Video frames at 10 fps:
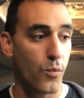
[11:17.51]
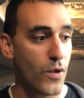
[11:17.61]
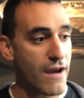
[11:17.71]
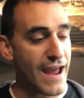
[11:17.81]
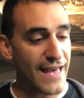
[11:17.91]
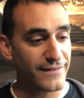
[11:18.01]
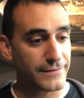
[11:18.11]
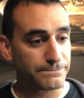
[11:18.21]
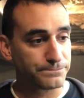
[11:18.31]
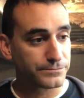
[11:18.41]

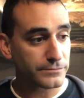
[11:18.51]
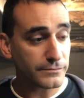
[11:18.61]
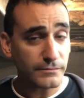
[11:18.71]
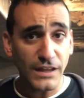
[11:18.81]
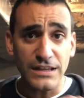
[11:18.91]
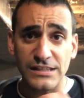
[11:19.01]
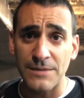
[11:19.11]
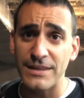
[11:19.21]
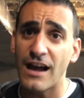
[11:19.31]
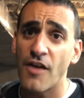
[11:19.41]
Whereas
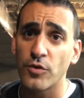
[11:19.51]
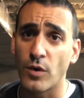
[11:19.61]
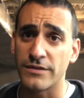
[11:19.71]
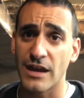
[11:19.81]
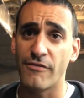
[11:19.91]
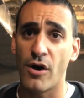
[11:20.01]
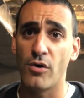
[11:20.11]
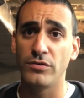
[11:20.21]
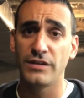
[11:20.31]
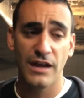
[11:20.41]
some of the other ones I've
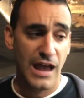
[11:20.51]
owned,